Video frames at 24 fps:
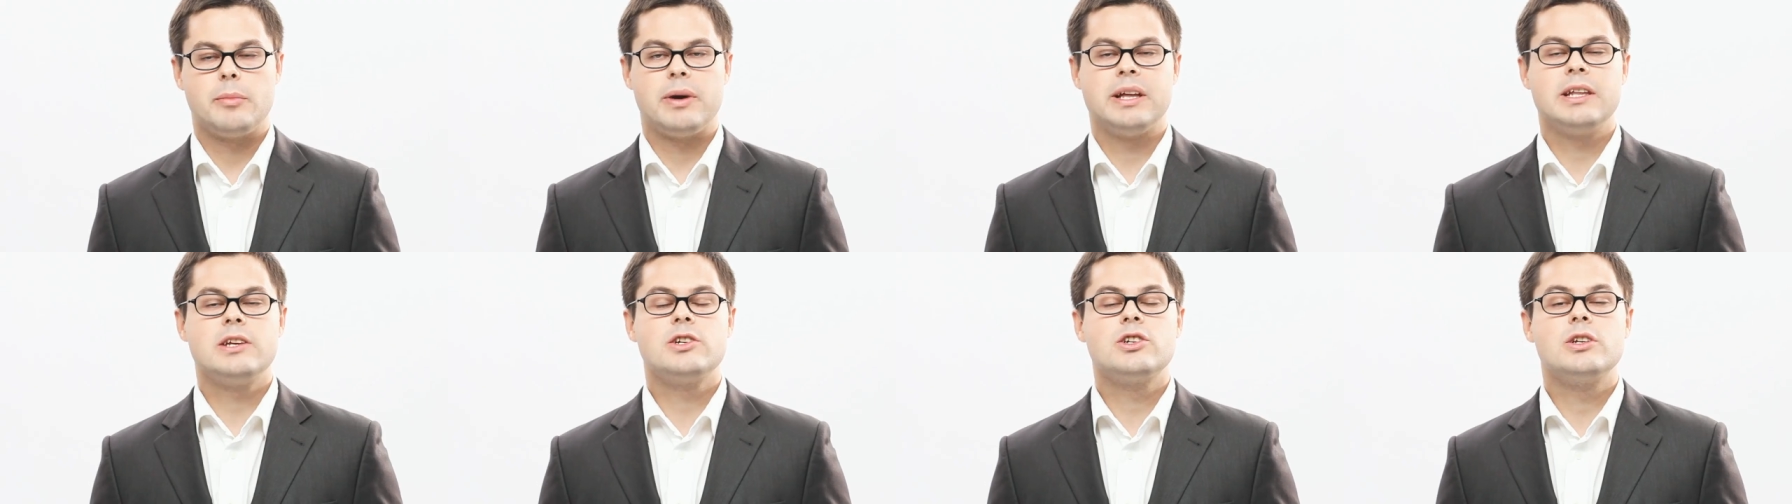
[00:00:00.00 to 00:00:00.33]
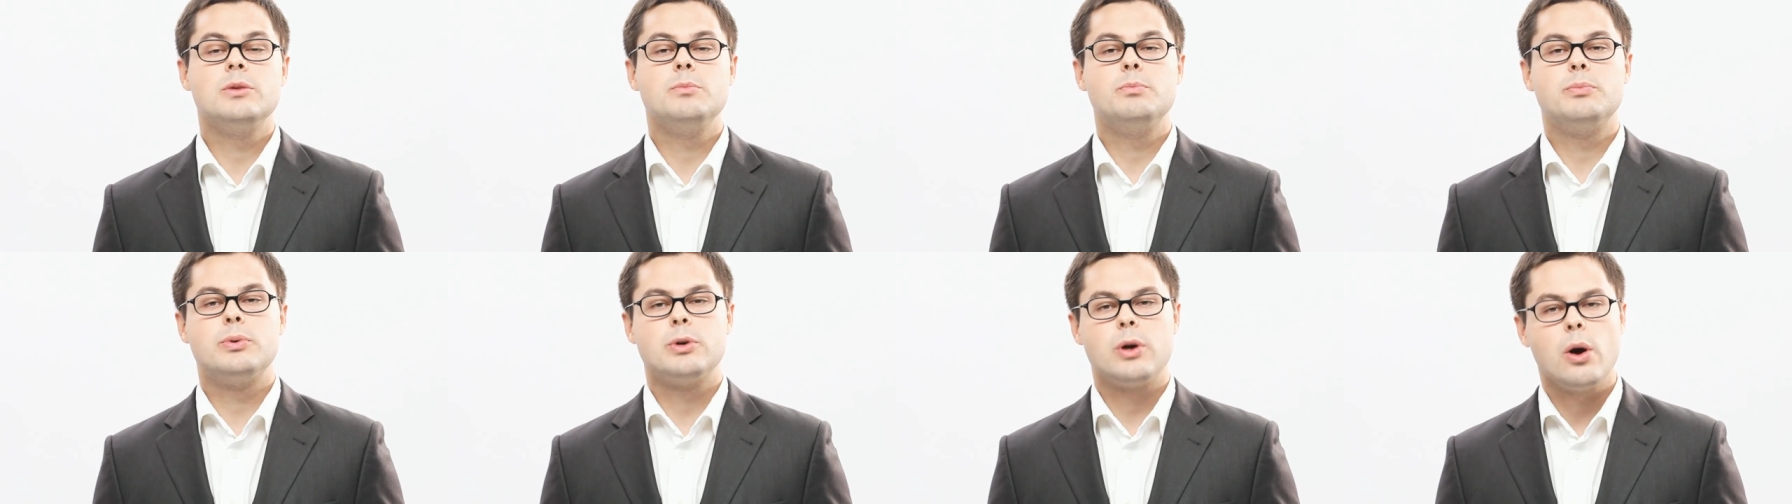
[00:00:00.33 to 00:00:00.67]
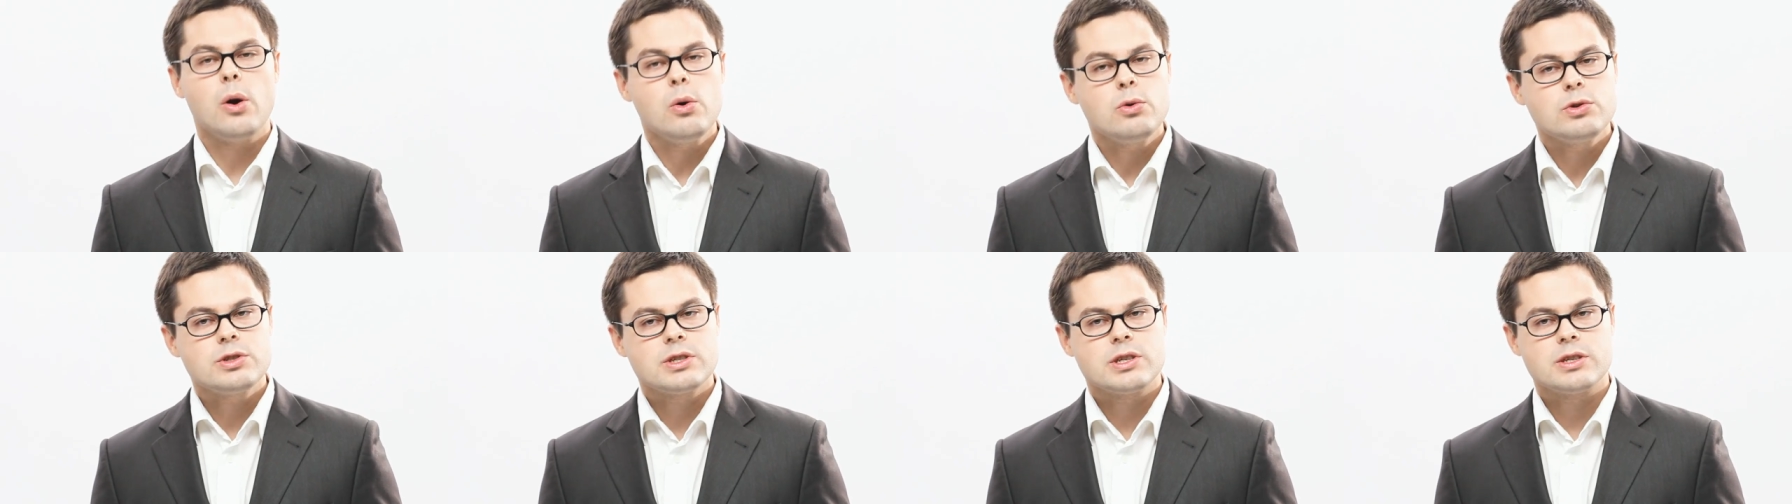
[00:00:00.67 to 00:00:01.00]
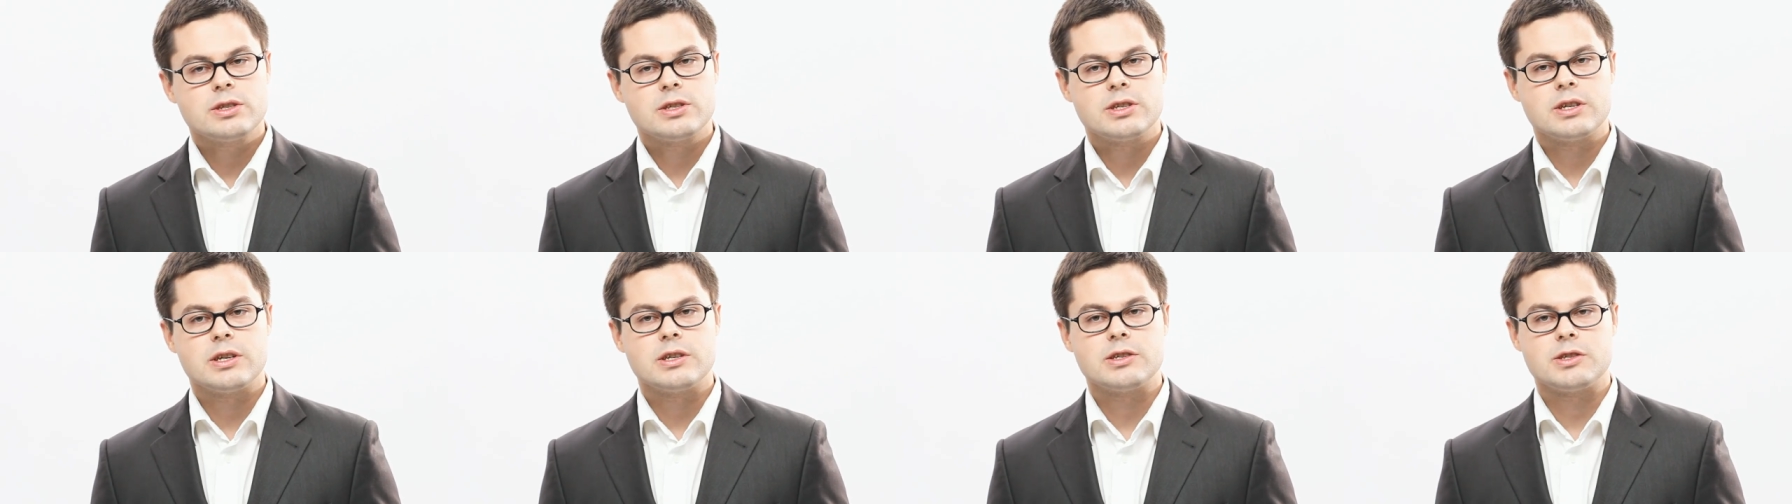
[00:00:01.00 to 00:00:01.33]
by managing
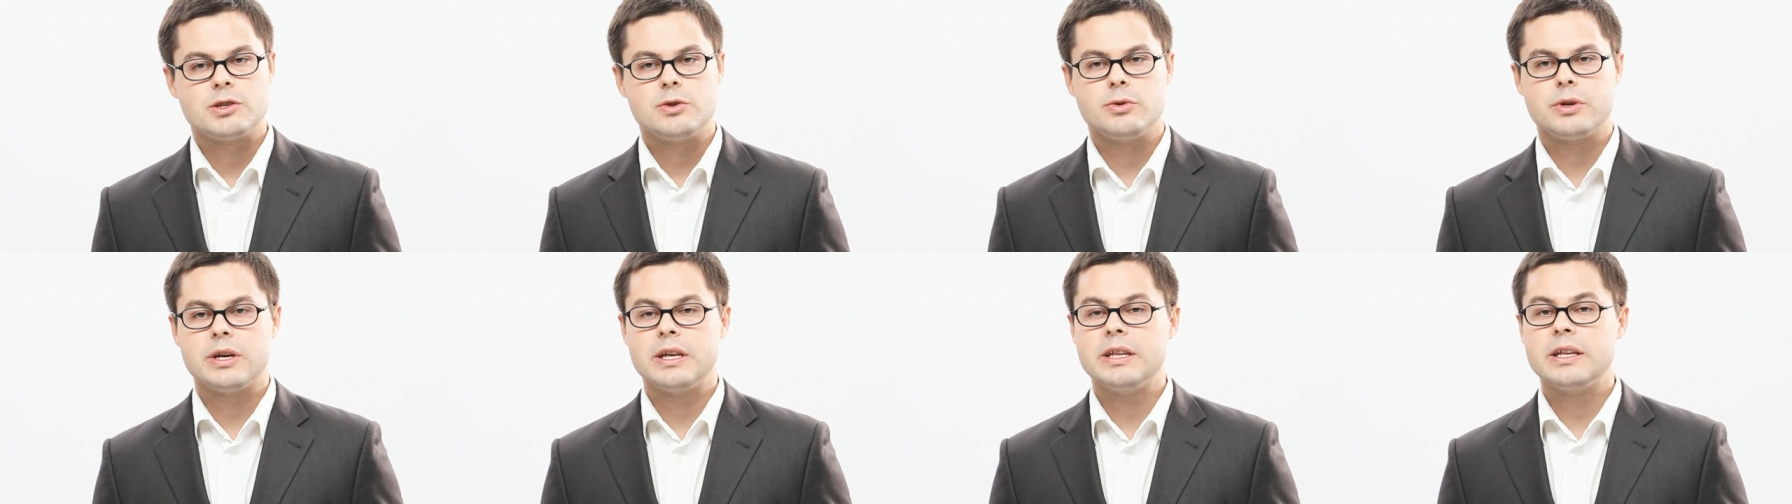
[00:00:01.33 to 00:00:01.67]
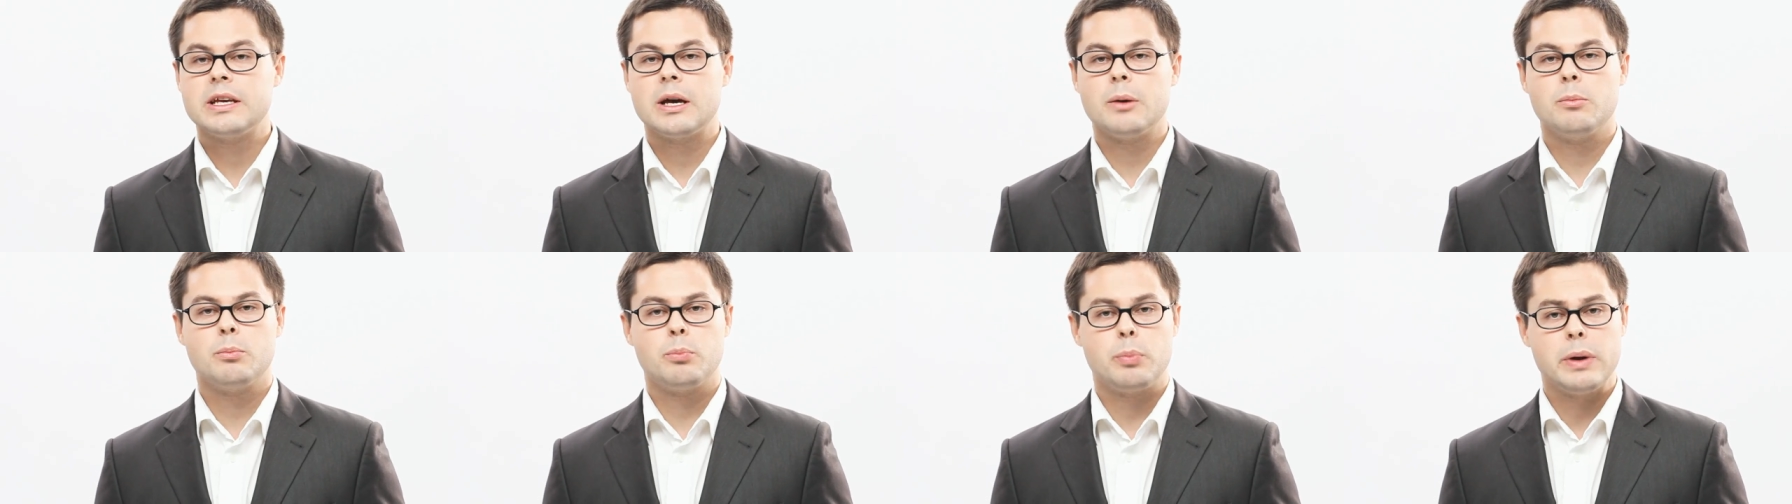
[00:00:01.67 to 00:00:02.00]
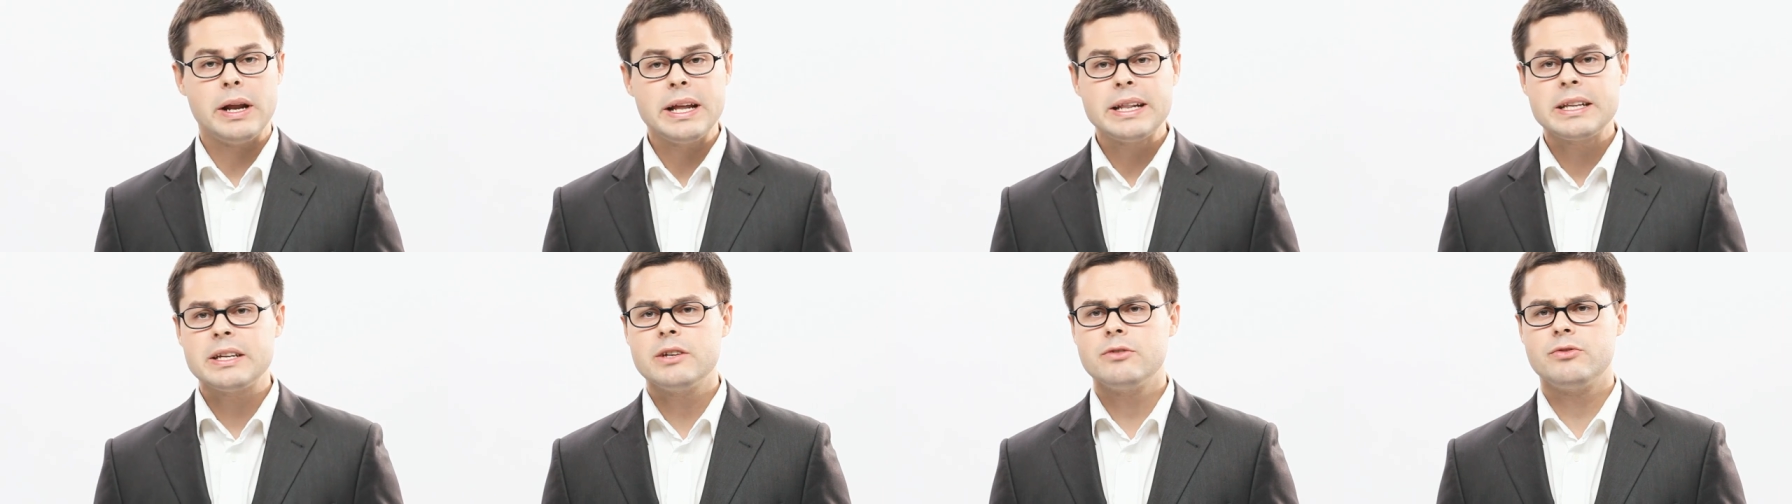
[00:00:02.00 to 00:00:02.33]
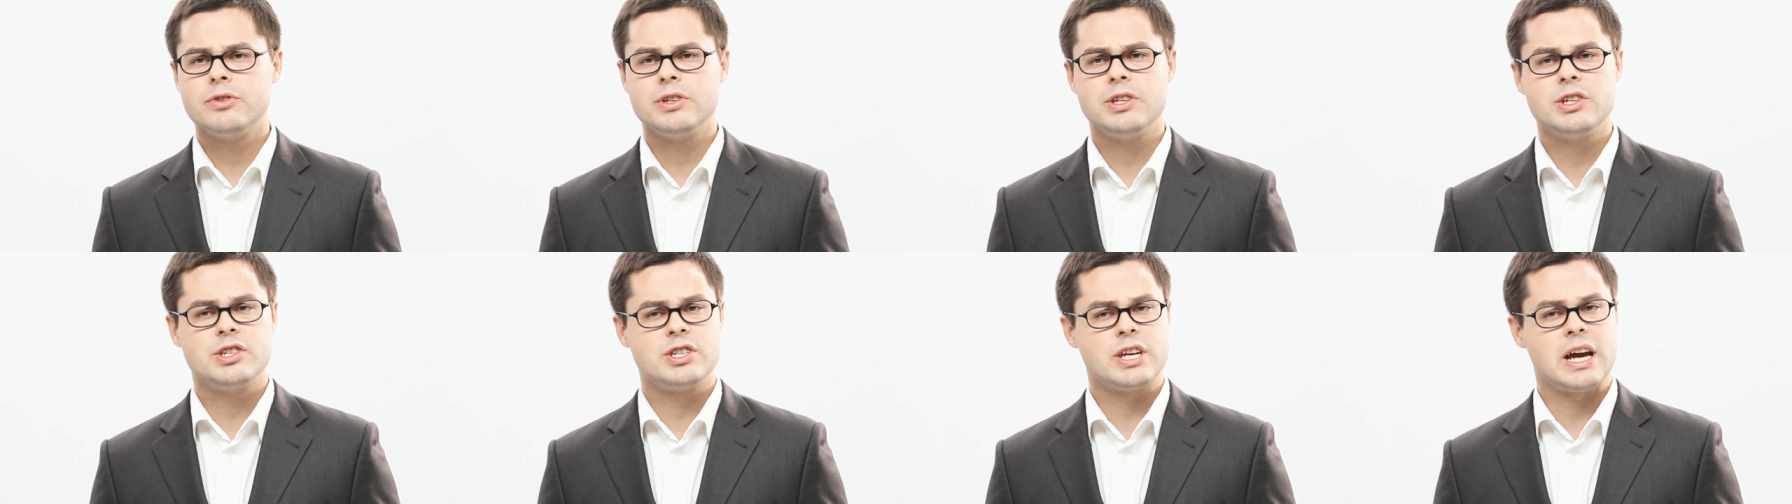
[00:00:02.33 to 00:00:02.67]
processes, you can completely
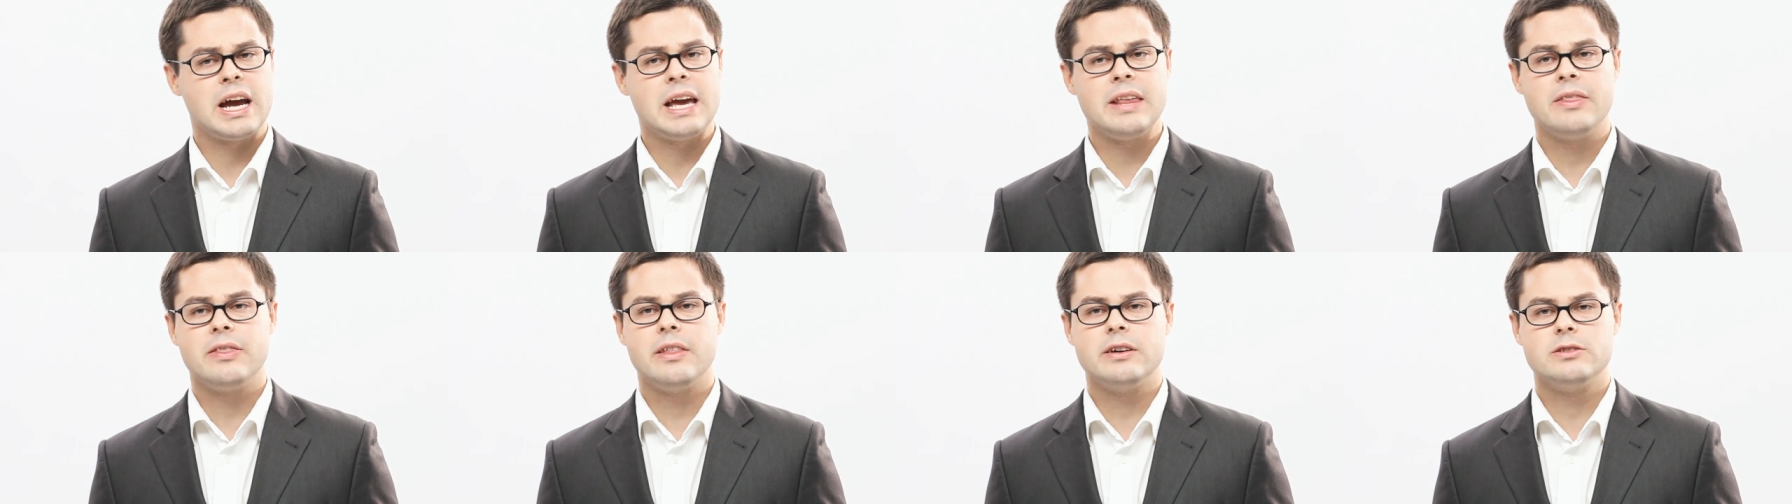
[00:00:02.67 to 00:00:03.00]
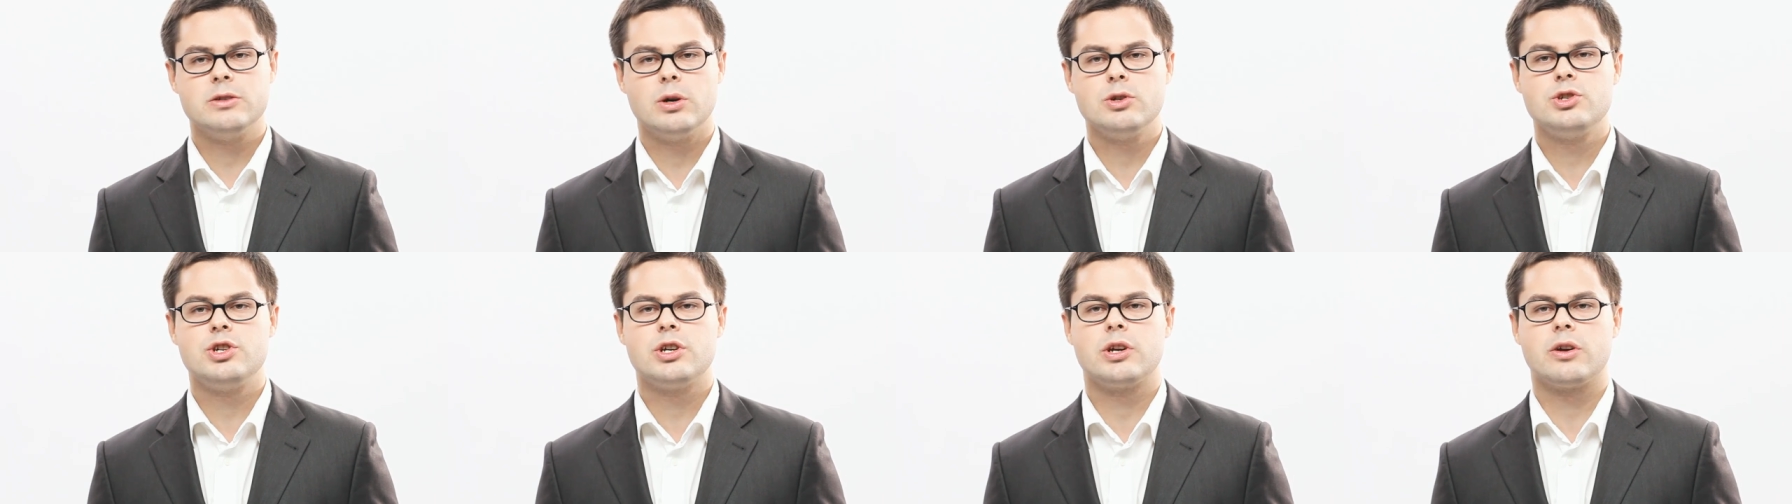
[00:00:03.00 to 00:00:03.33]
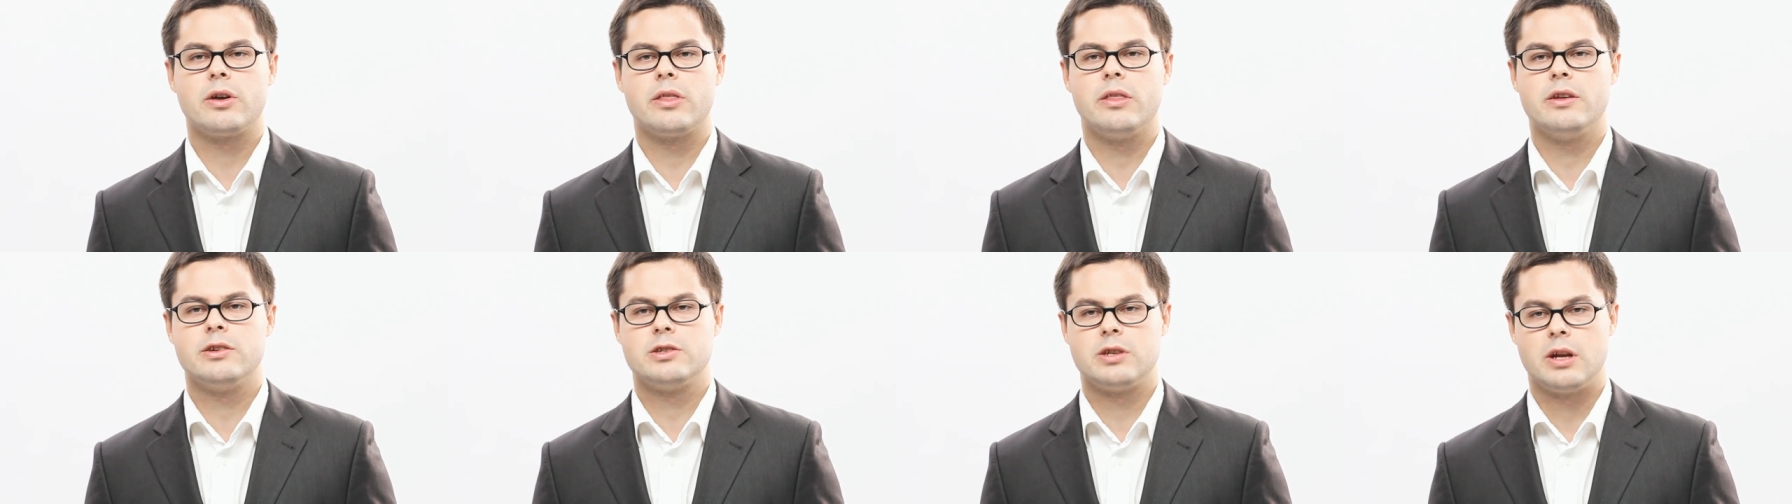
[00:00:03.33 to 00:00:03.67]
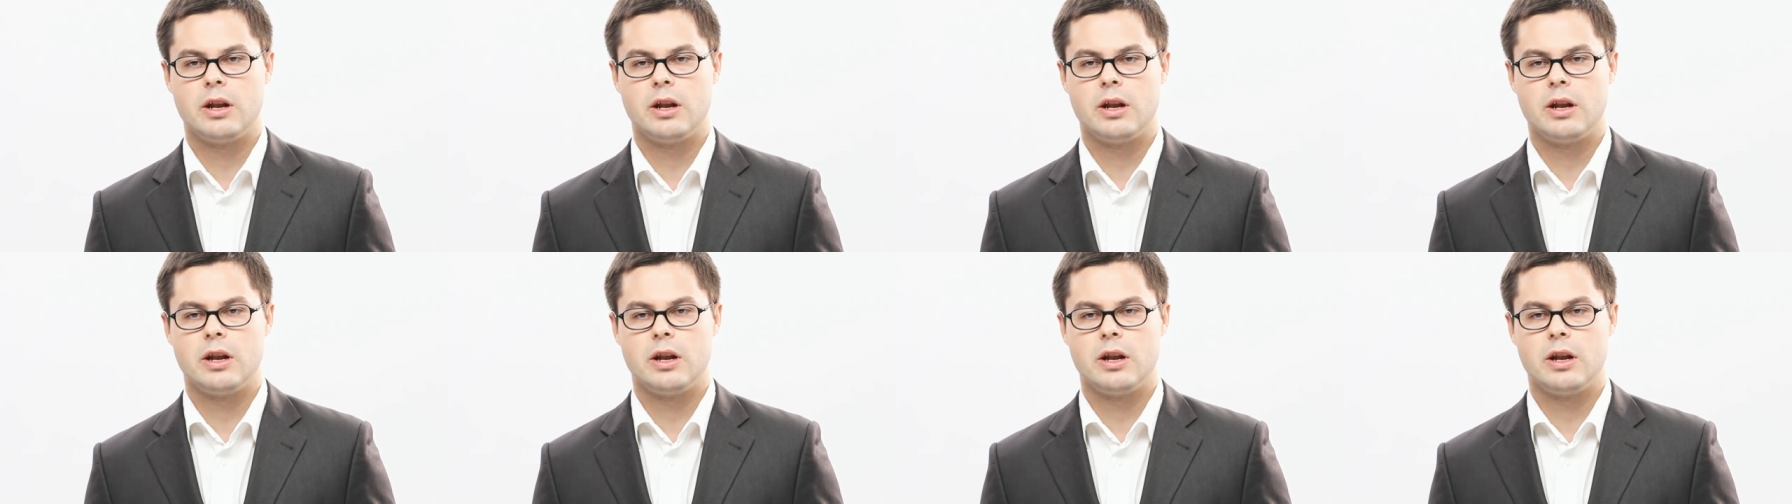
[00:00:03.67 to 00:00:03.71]
redesign the logic of the